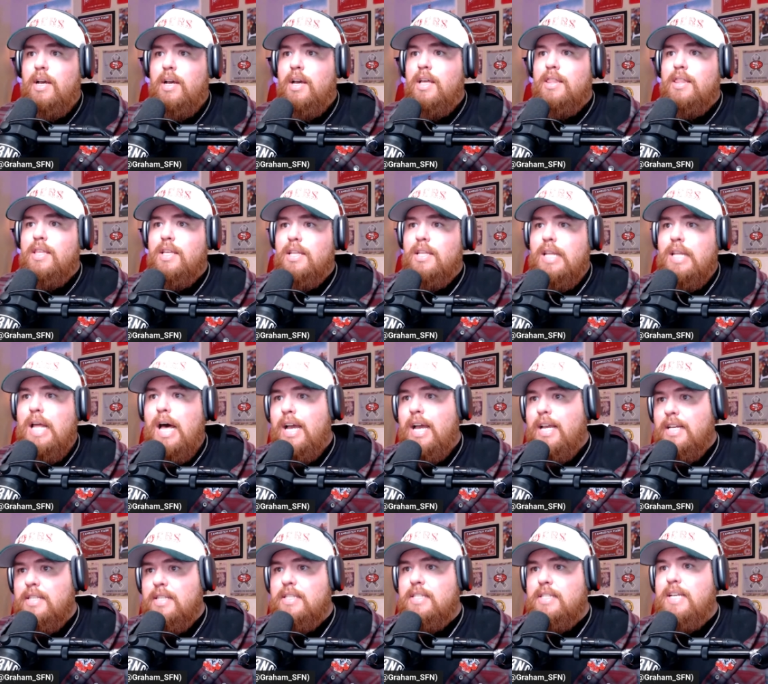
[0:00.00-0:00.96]
the
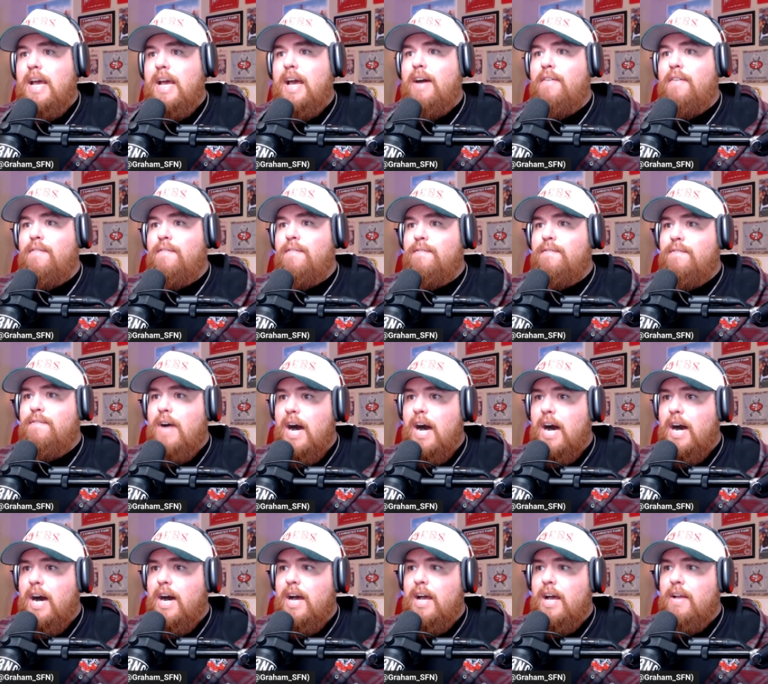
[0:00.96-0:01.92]
Lions have
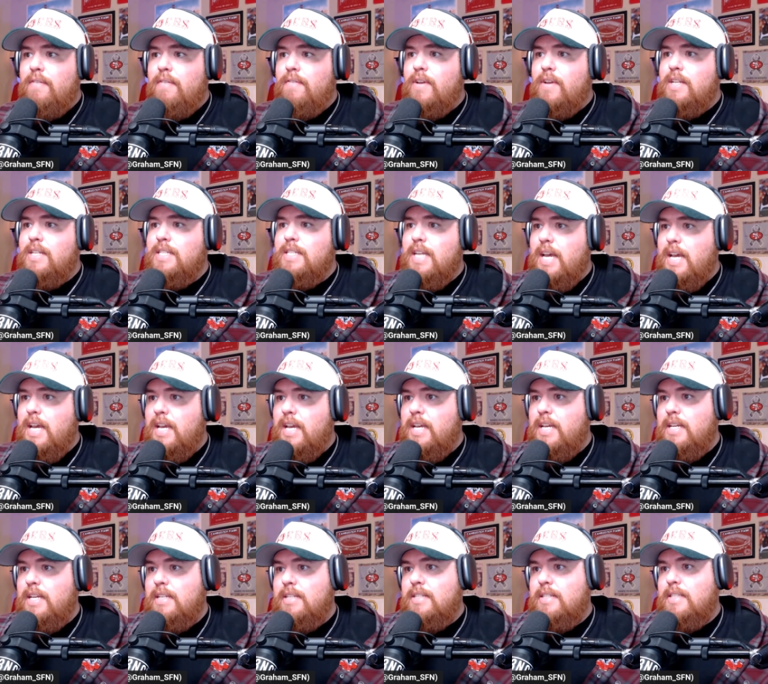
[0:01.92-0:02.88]
5
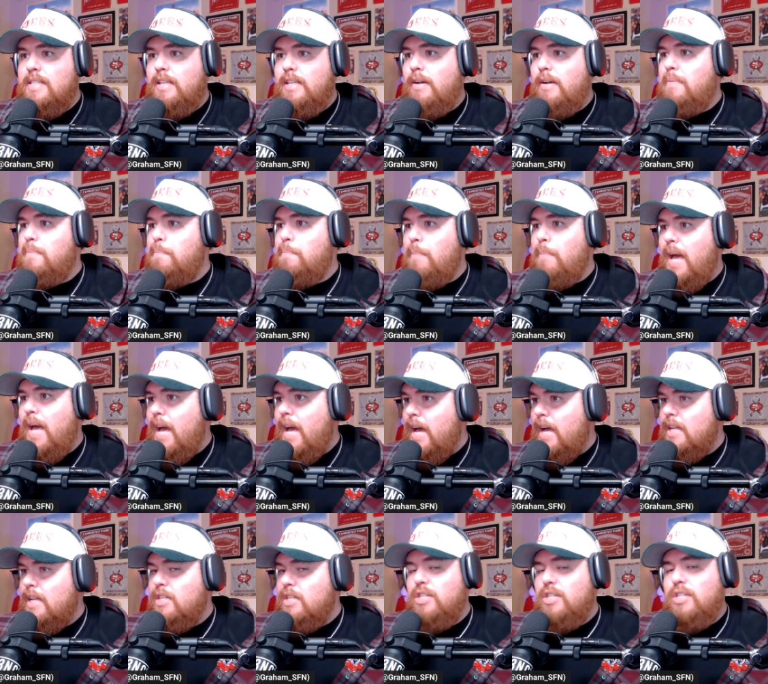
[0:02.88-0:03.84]
days to
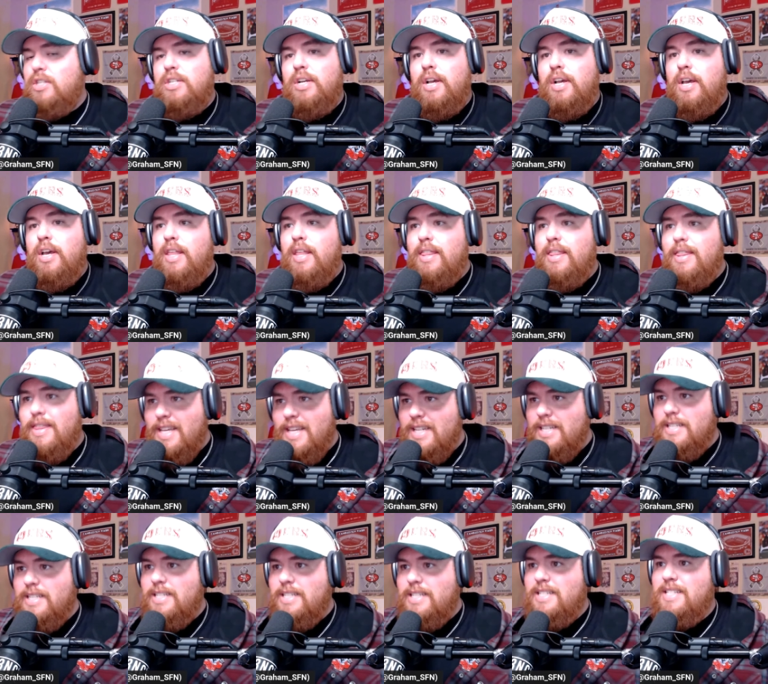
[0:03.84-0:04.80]
match
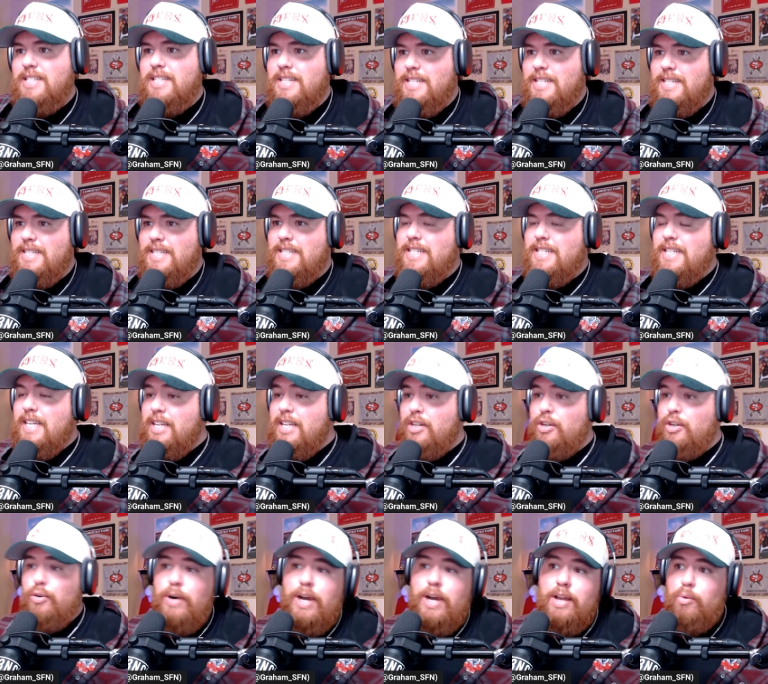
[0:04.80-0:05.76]
this
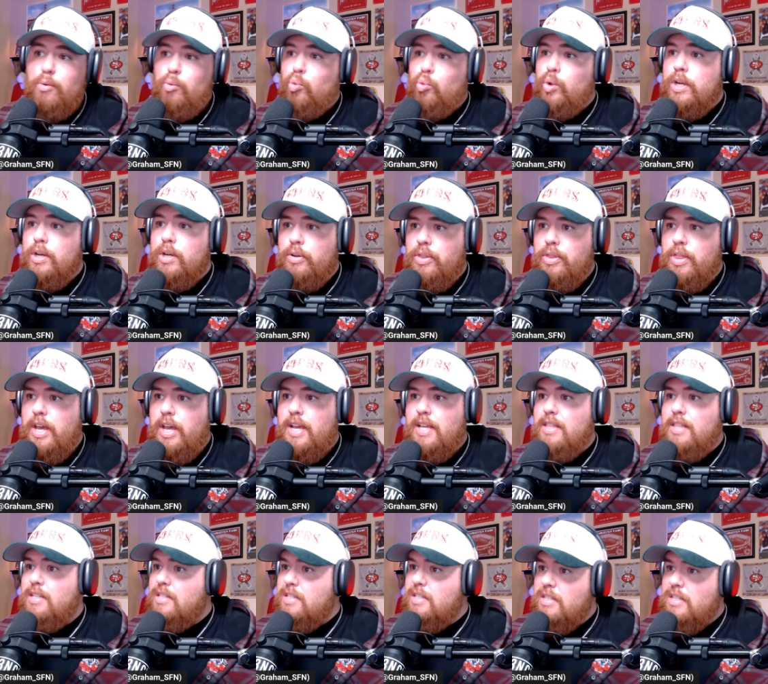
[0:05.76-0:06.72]
deal. And will they?
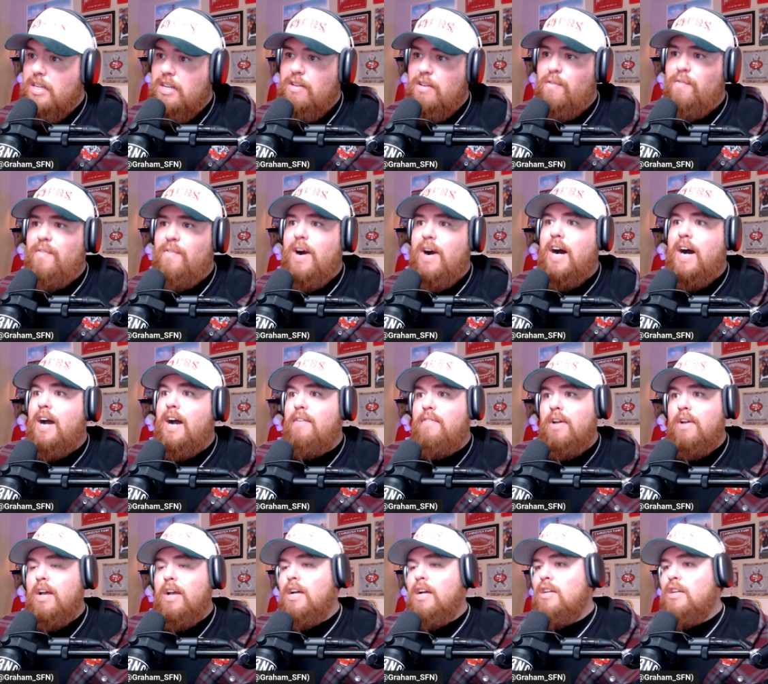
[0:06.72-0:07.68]
The
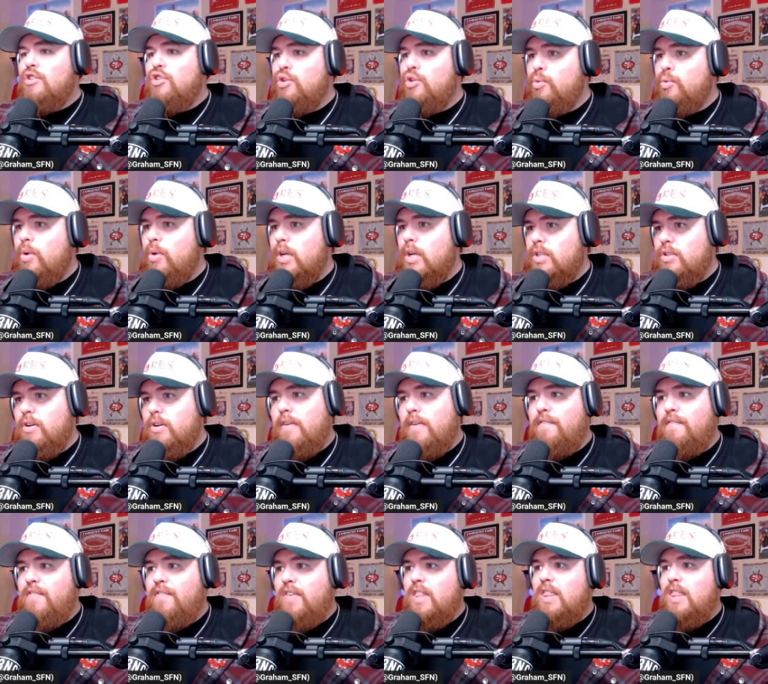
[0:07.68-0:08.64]
6'5",
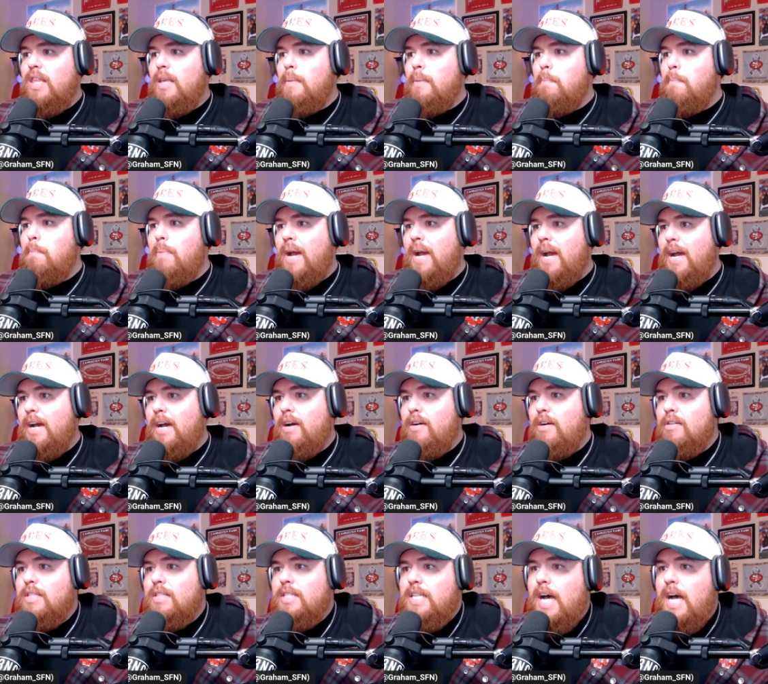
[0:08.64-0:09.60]

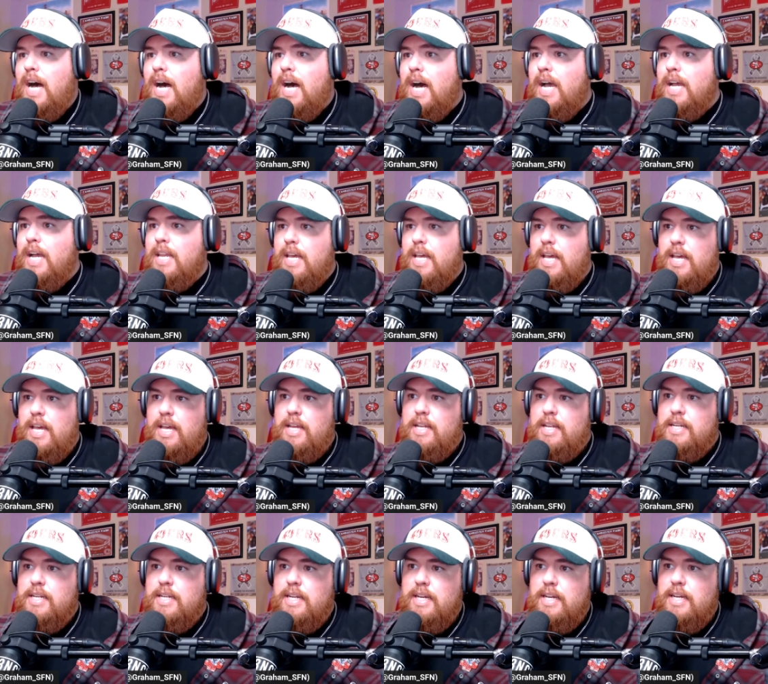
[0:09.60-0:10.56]
250-pound tight end,